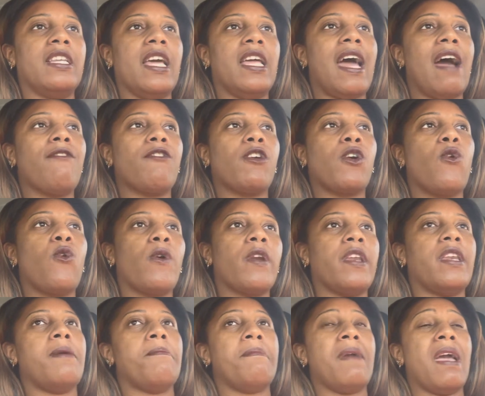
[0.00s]
and I
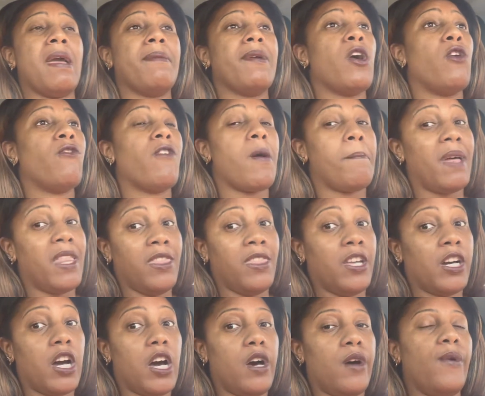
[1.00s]
recorded it maybe over a month
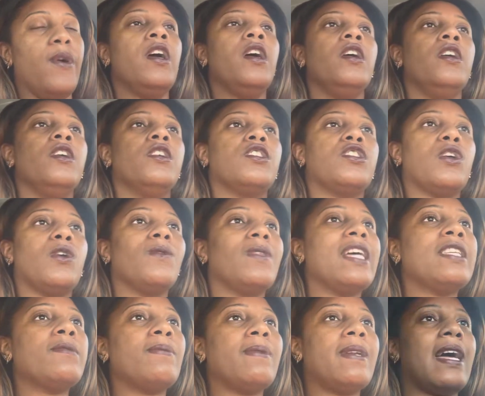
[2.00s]
ago. So
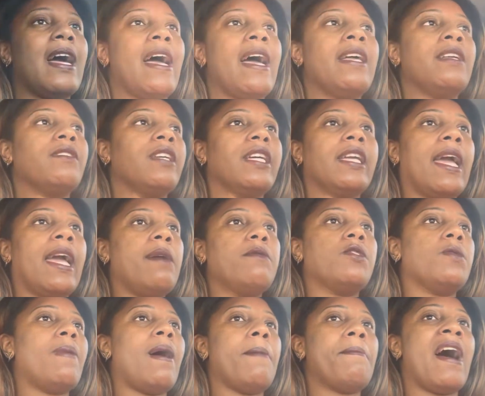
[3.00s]
that's when I, it came
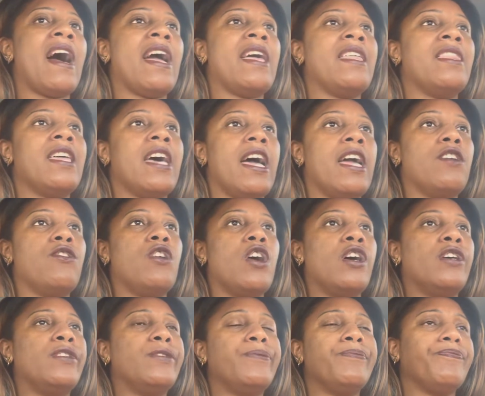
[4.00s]
to my mind that, you
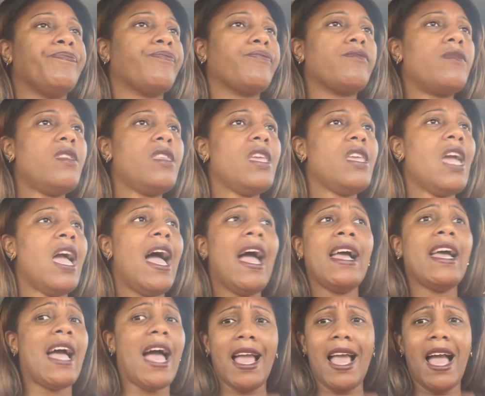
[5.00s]
know,
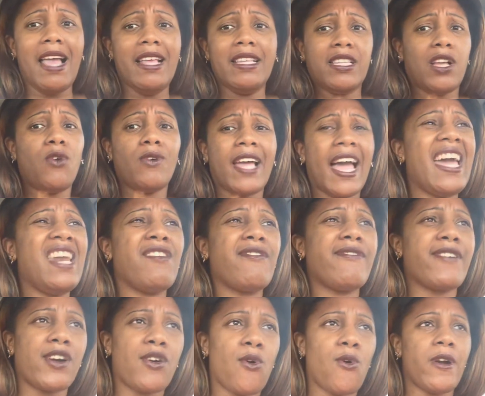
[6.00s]
I, it's okay to
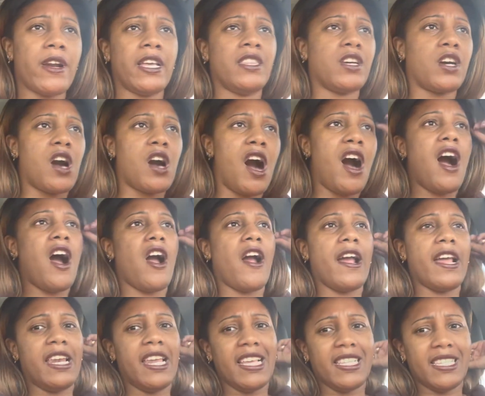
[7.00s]
record in the car
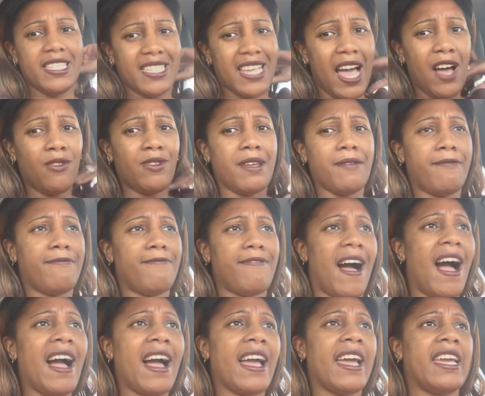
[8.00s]
and it sounded
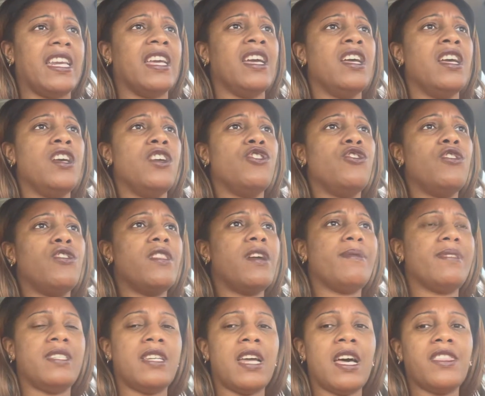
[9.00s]
fine. You know, there
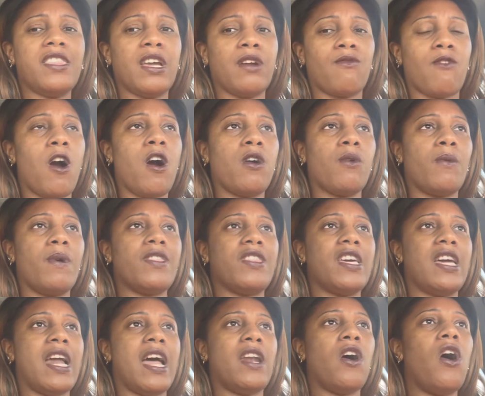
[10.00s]
was nothing wrong with
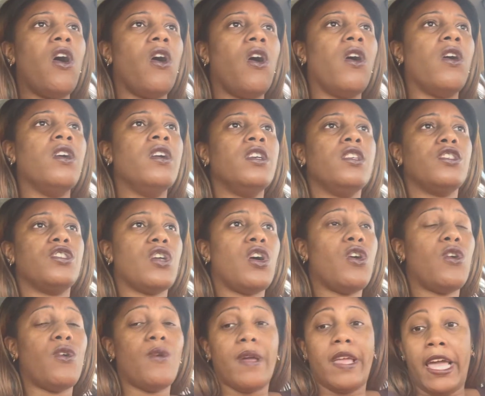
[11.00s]
it at all.
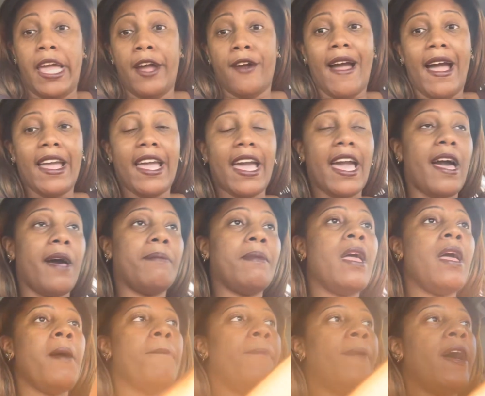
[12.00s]
So here I am.
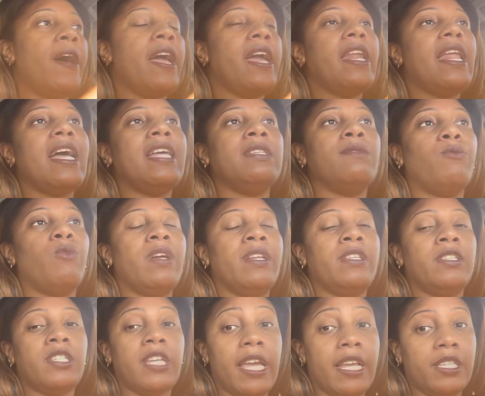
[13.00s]
But and
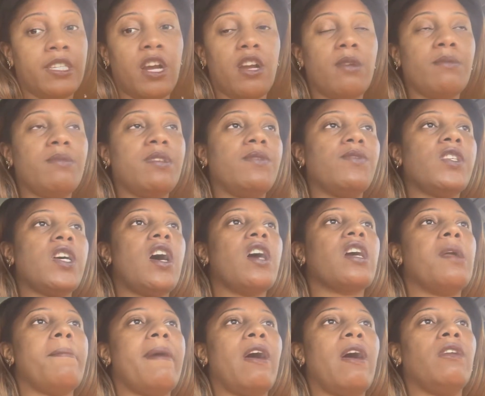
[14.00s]
when, in terms of
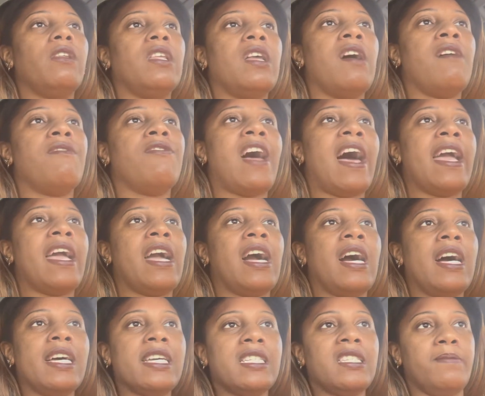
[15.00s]
talking about love thy
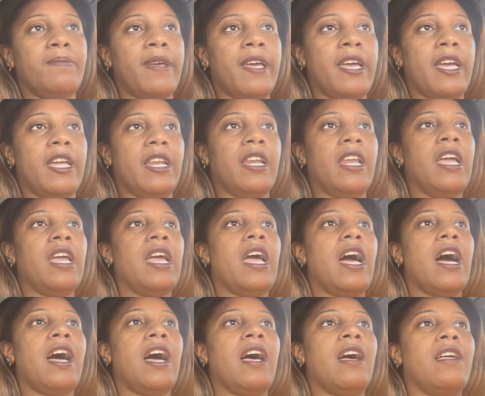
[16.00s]
husband,
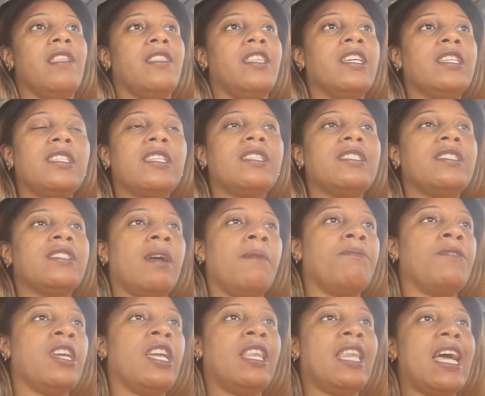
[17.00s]
uh, this is
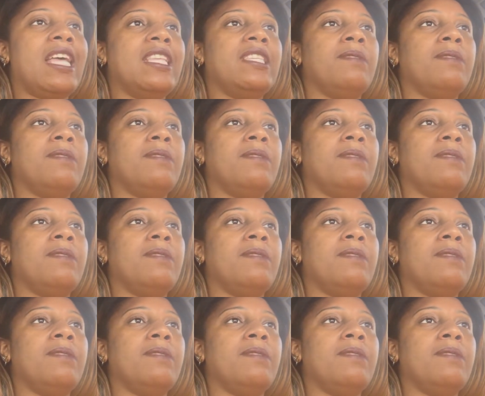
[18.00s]
something that's